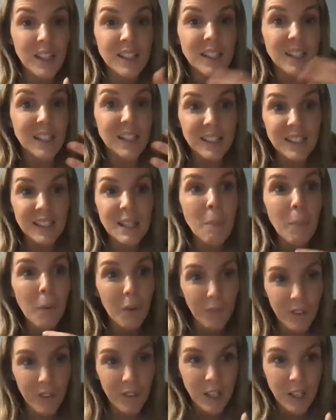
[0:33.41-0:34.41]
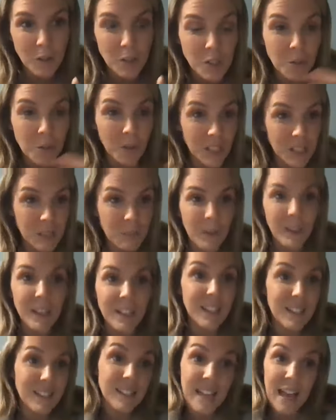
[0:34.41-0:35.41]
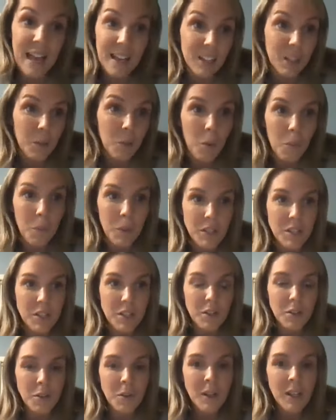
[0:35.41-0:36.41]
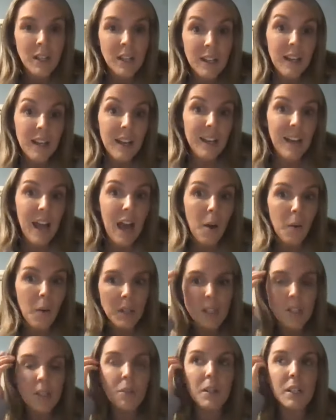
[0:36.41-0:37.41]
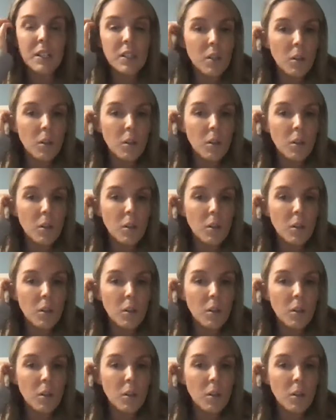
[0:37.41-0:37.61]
is these simple videos to explain exactly what we do and how we do it.